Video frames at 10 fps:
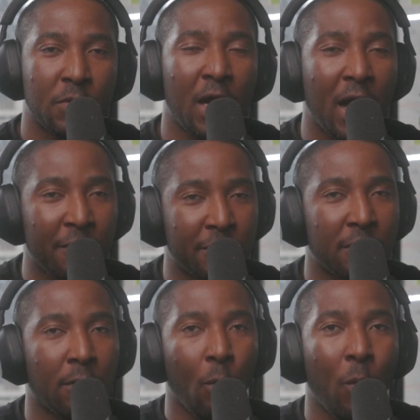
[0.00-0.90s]

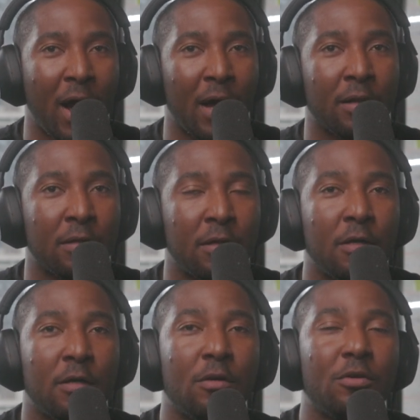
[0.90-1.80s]
After a while,
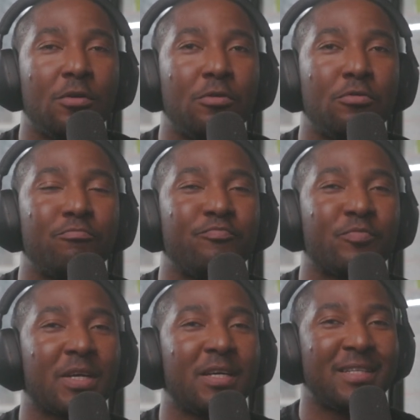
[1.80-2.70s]

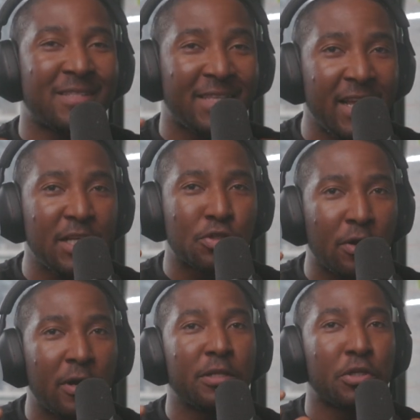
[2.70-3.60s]
things
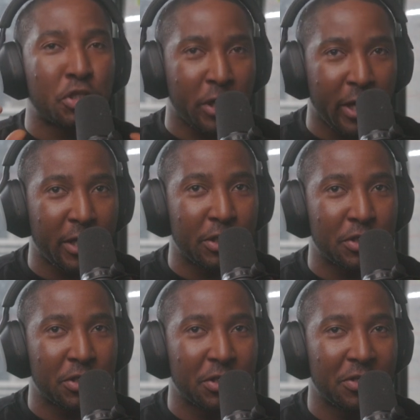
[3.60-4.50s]
starting to change.